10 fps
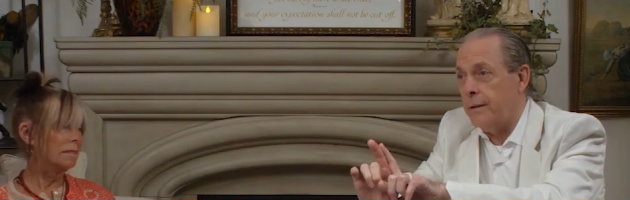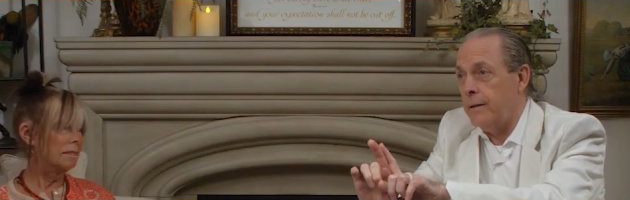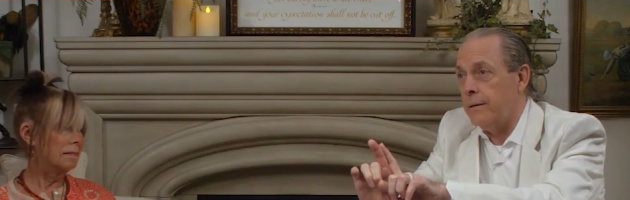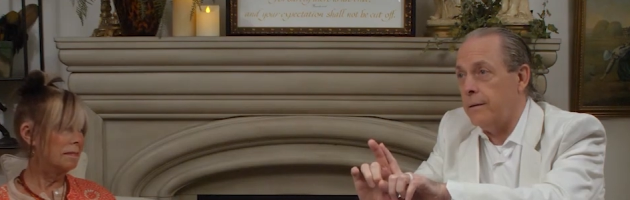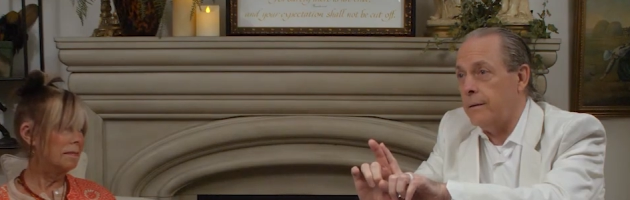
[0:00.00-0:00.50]

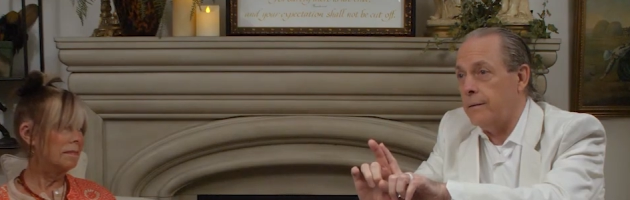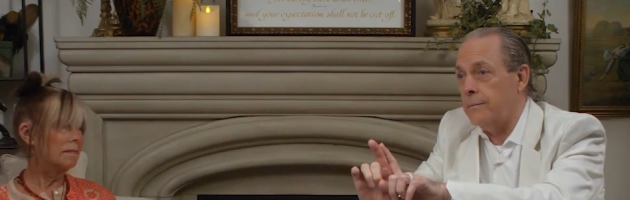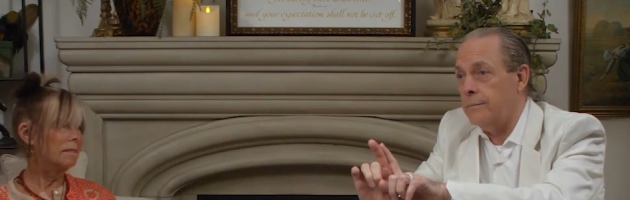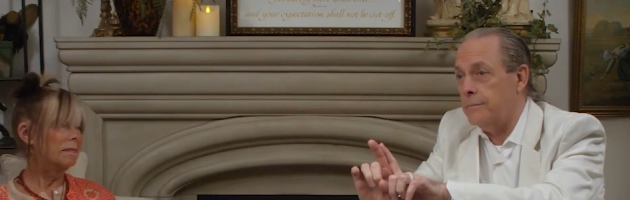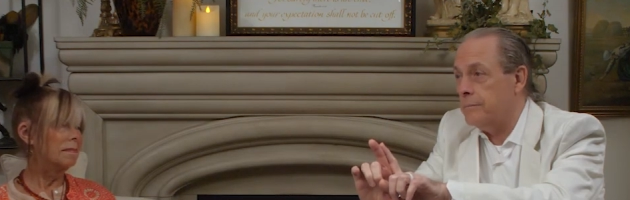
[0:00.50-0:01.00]
Speaker 1: down, Eric.
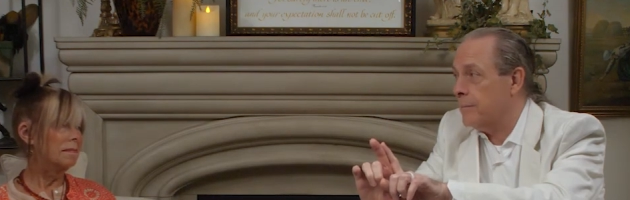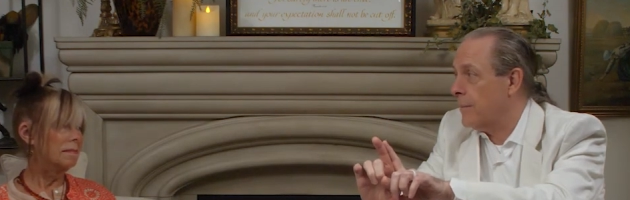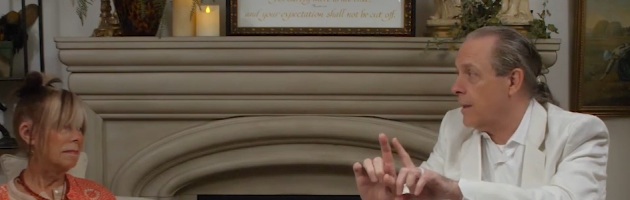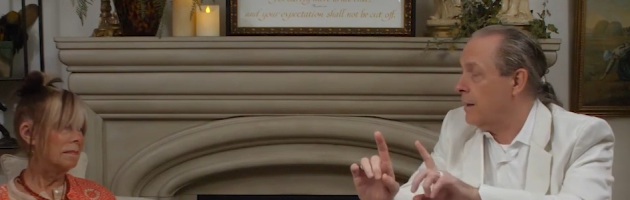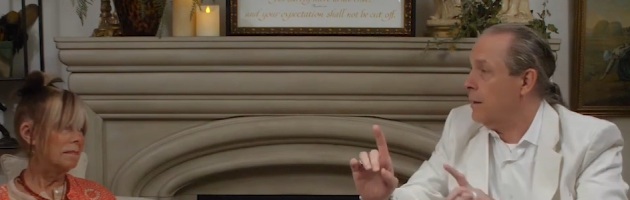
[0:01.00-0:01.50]

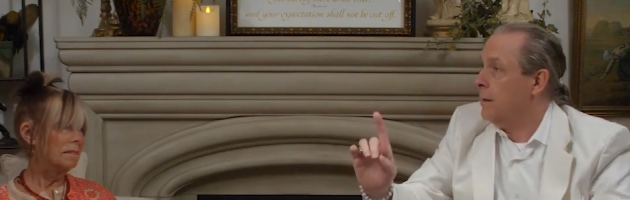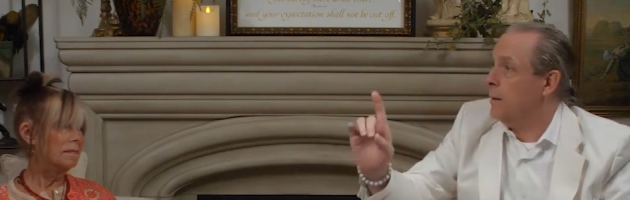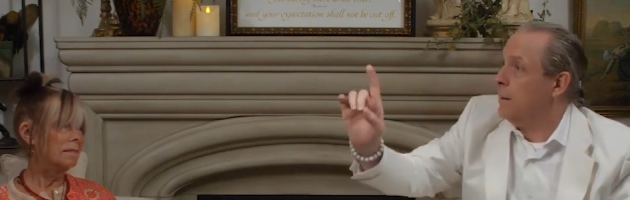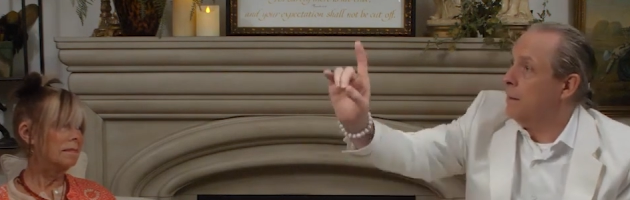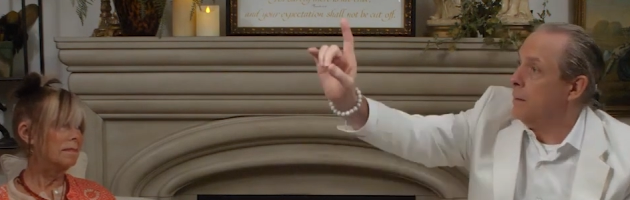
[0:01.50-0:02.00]

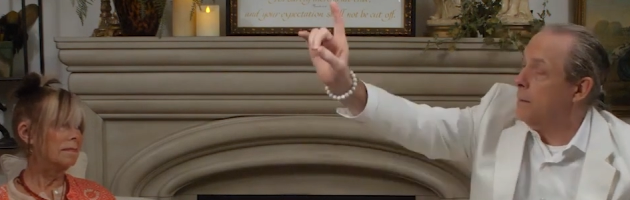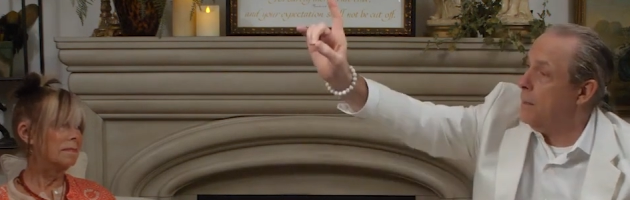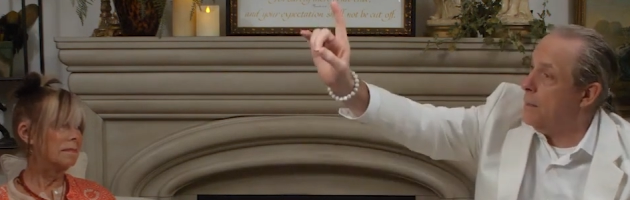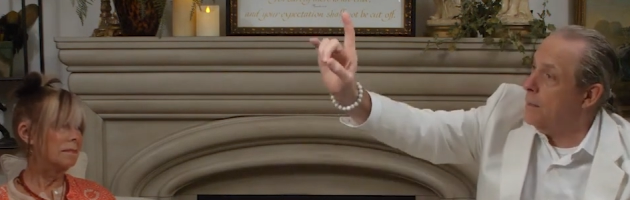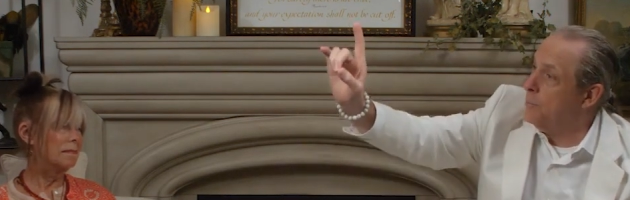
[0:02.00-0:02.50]

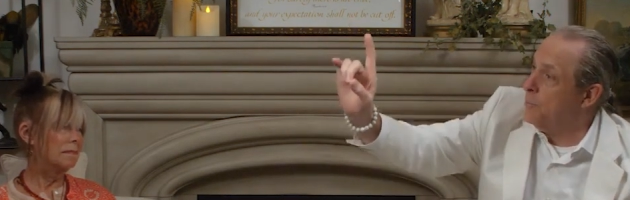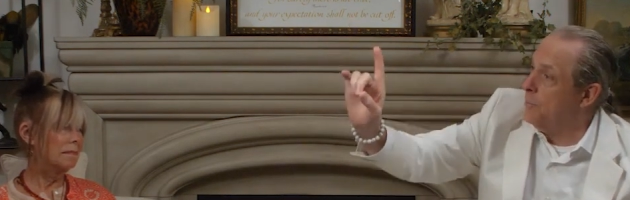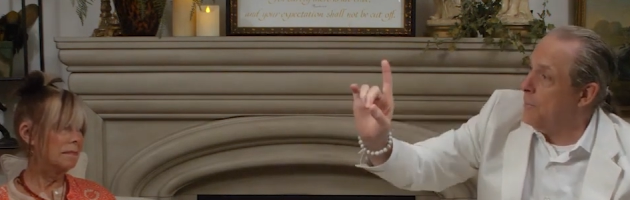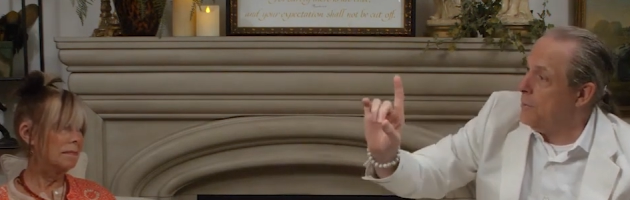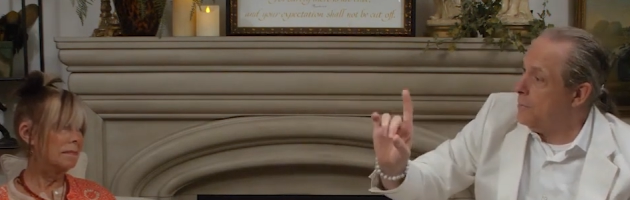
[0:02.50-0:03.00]
God
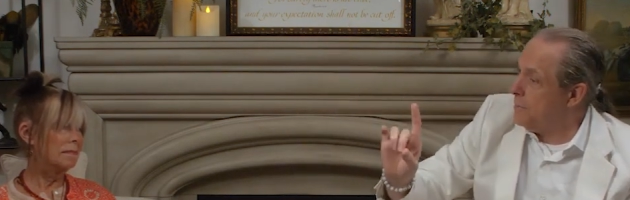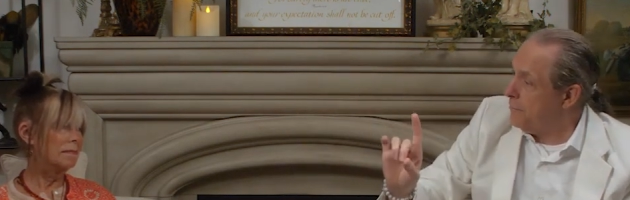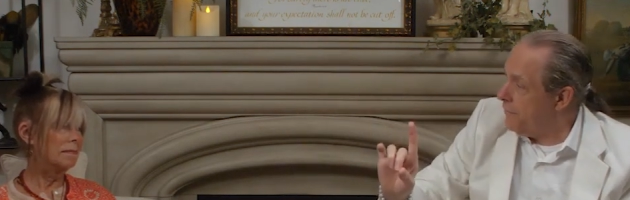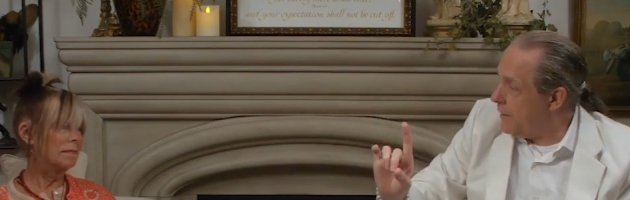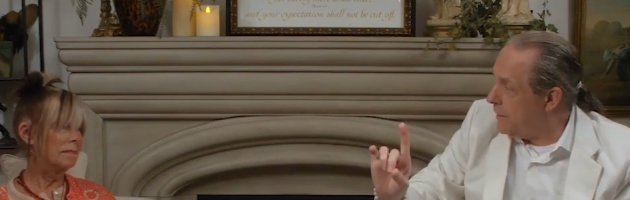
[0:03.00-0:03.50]
promotes
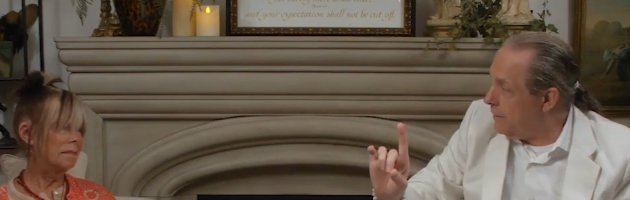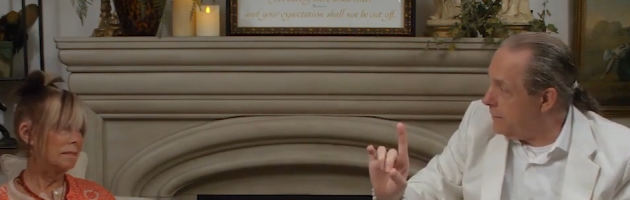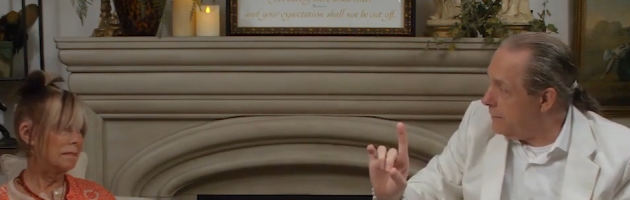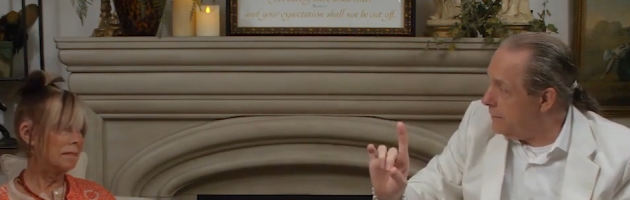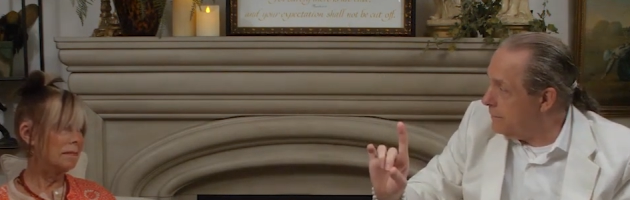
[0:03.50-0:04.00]
faith,